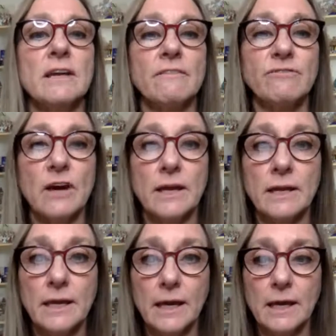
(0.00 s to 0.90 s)
that if I
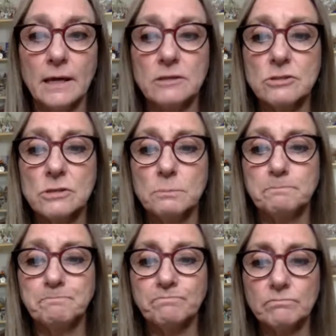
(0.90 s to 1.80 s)
engage
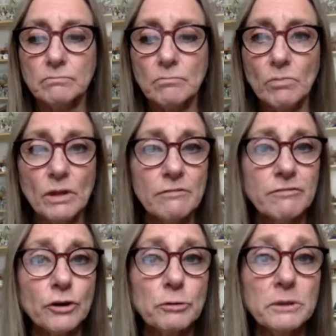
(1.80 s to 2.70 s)

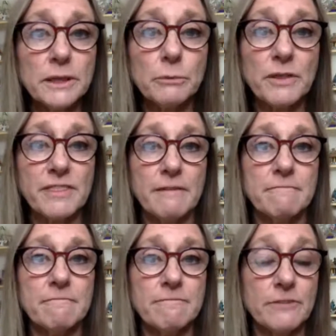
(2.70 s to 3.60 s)
verbally with
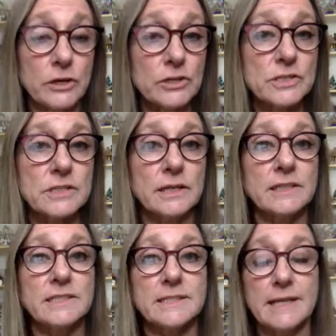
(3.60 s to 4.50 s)
them first and
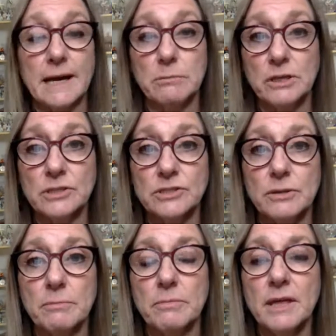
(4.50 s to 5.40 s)
establish
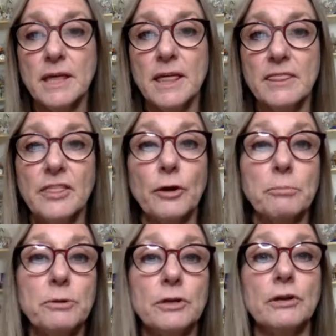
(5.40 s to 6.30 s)
some
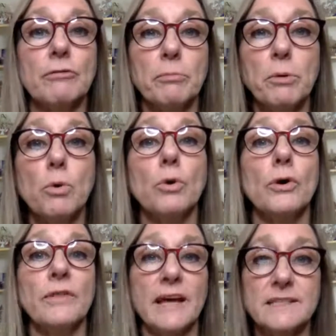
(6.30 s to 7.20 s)
therapeutic
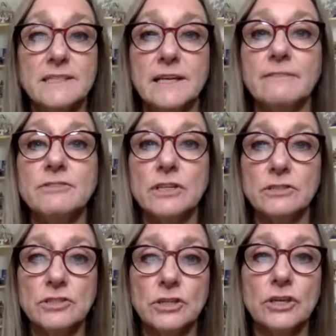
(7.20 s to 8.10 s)
rapport, that safety
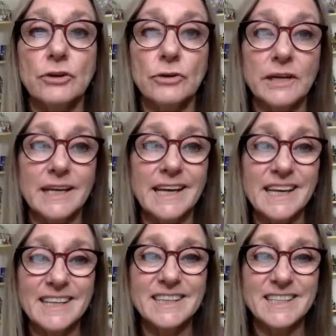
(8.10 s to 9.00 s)
and security
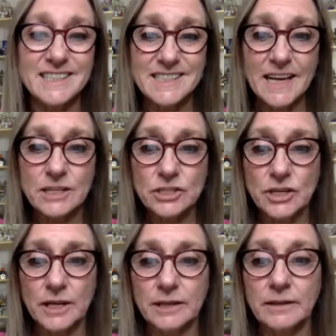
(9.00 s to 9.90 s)
in the
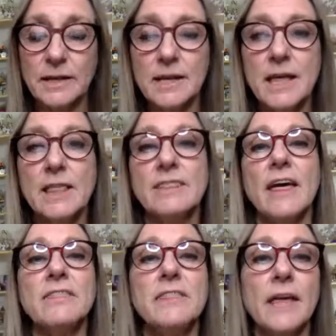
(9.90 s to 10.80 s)
session,
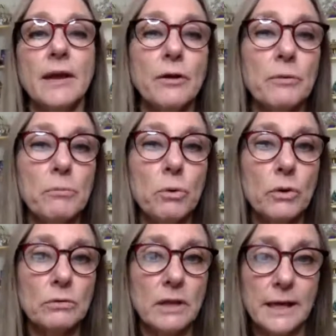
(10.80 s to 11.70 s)
then they're
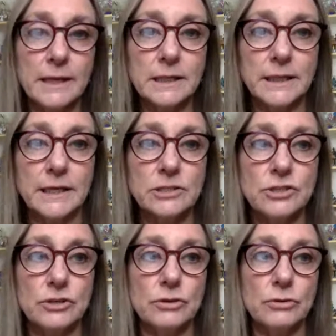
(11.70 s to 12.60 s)
more likely
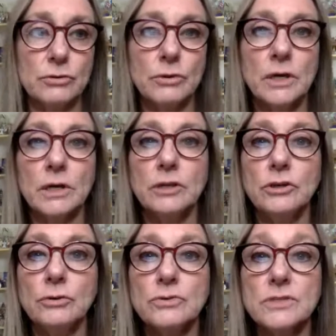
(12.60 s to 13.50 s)
to
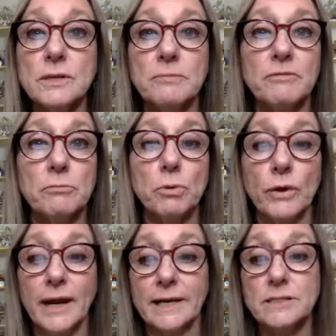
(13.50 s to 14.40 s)
use some of the
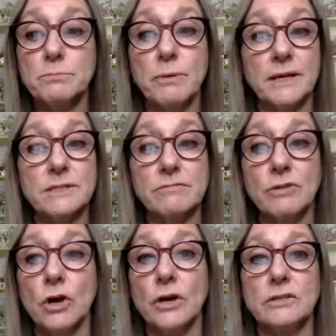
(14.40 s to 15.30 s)
more expressive
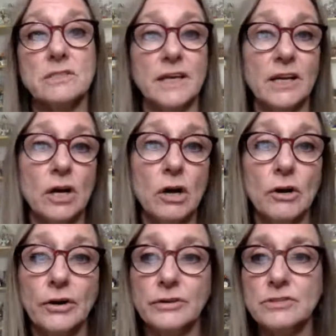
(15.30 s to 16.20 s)
arts like
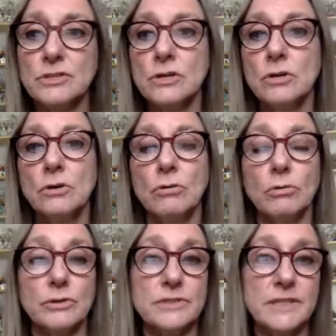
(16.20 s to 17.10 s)
art
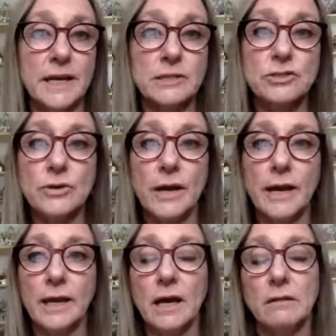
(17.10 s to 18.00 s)
or
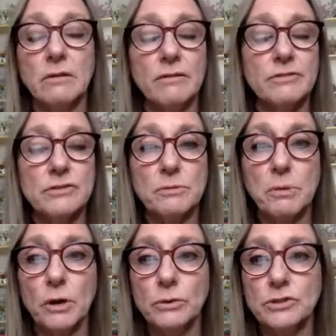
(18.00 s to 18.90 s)
Santre. I love using
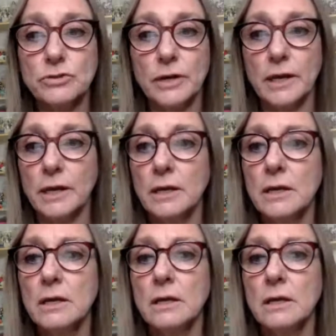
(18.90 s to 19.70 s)
poetry,